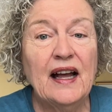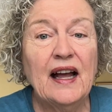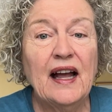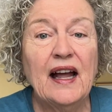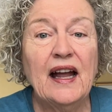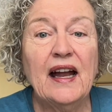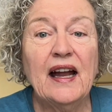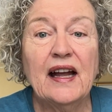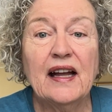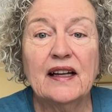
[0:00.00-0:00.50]

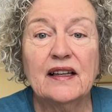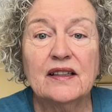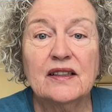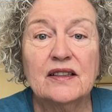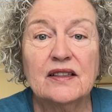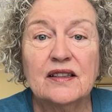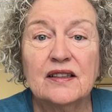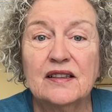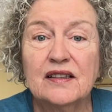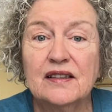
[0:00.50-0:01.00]
And
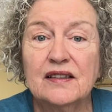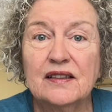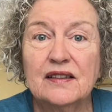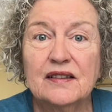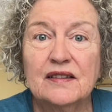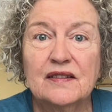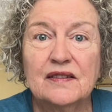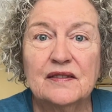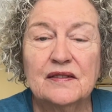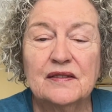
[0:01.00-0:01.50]

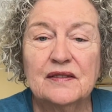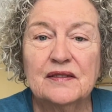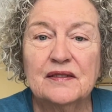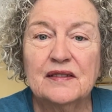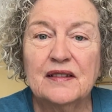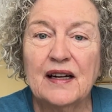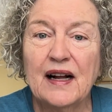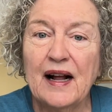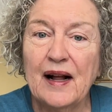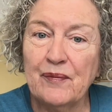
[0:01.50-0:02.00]

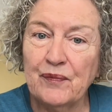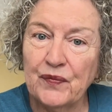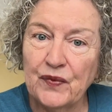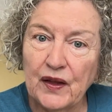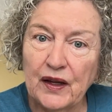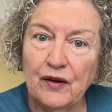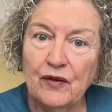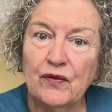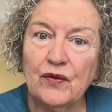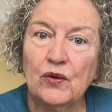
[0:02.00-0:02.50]
I'm
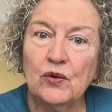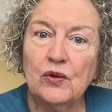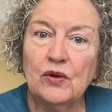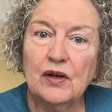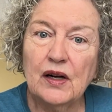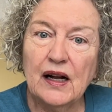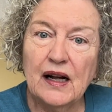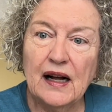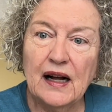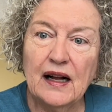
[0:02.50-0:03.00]
thankful
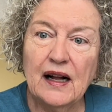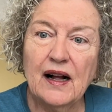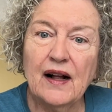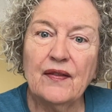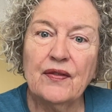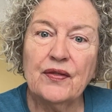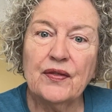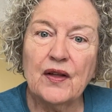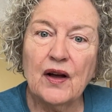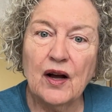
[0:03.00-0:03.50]
I got
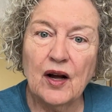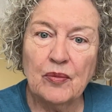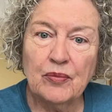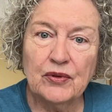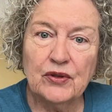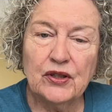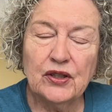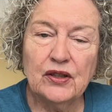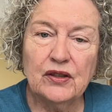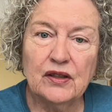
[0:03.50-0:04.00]
the
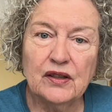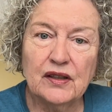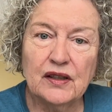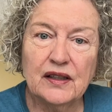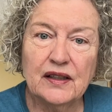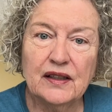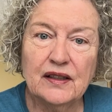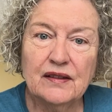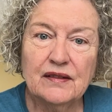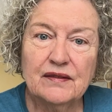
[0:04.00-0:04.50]
opportunity